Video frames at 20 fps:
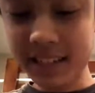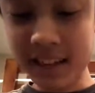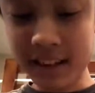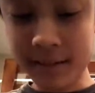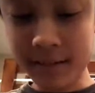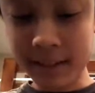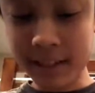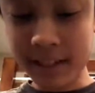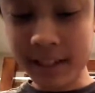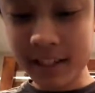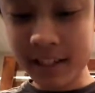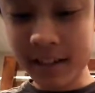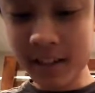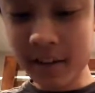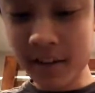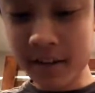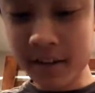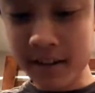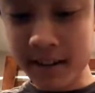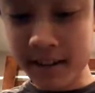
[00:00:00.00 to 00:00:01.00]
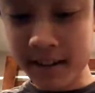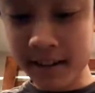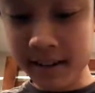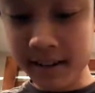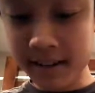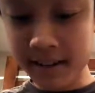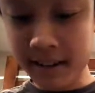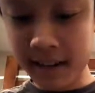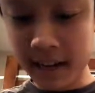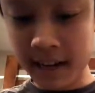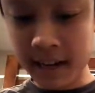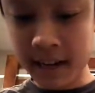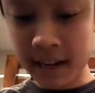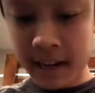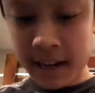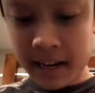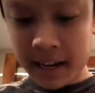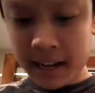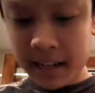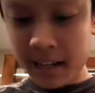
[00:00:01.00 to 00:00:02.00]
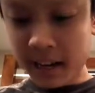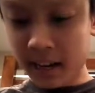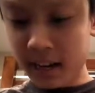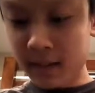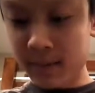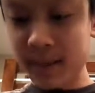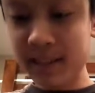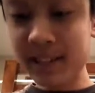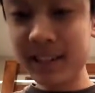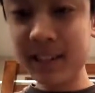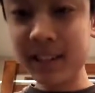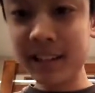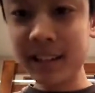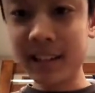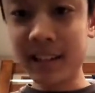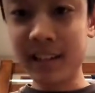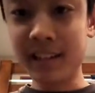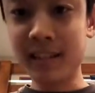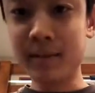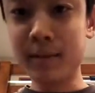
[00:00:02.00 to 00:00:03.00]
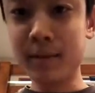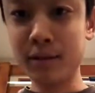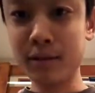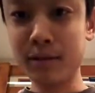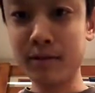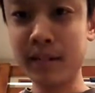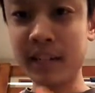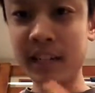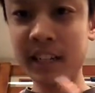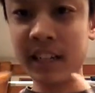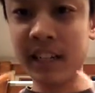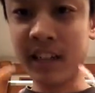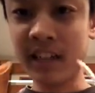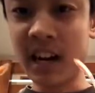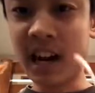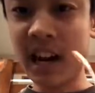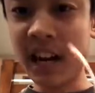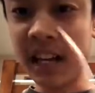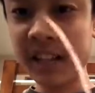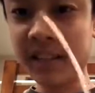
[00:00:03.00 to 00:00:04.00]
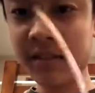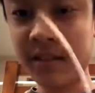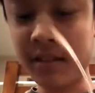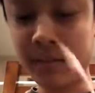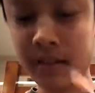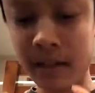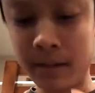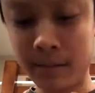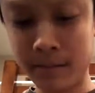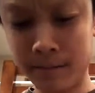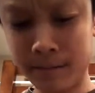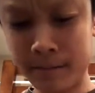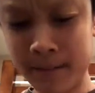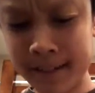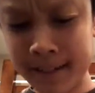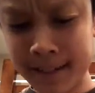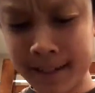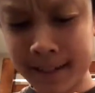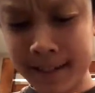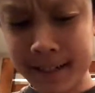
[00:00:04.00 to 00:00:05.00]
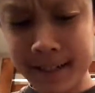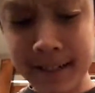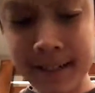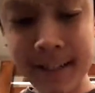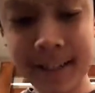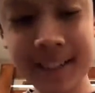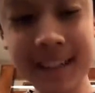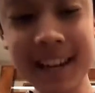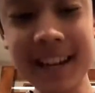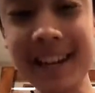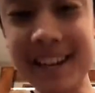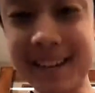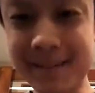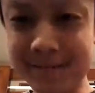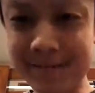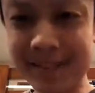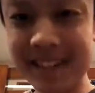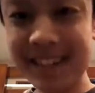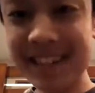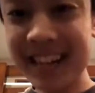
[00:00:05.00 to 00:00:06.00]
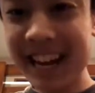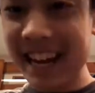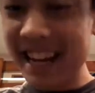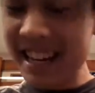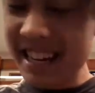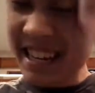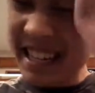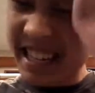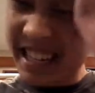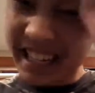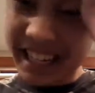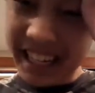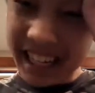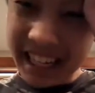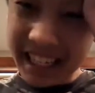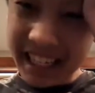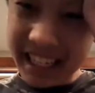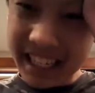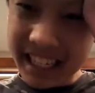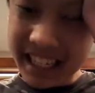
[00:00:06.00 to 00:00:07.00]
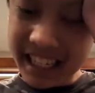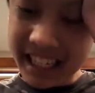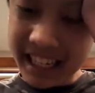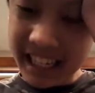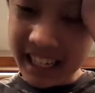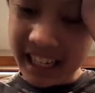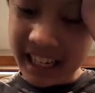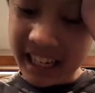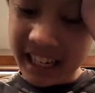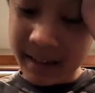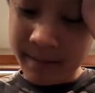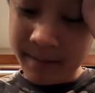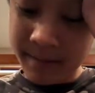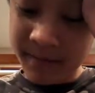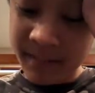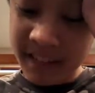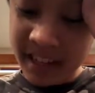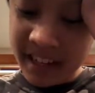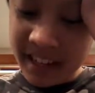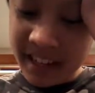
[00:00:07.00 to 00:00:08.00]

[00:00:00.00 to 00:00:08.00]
And what these do is that they are basically, like, supposed to protect your eyes from, things like, sand, dust, in